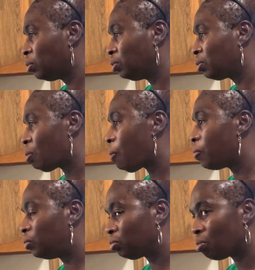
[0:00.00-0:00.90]
So the
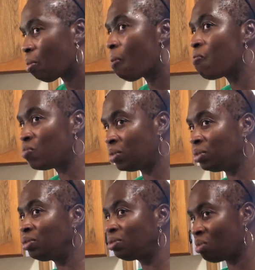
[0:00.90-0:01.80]
cassava is mm
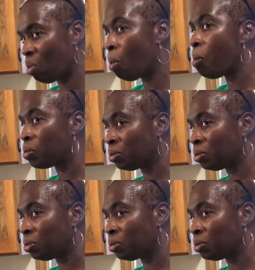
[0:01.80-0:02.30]
-hmm. and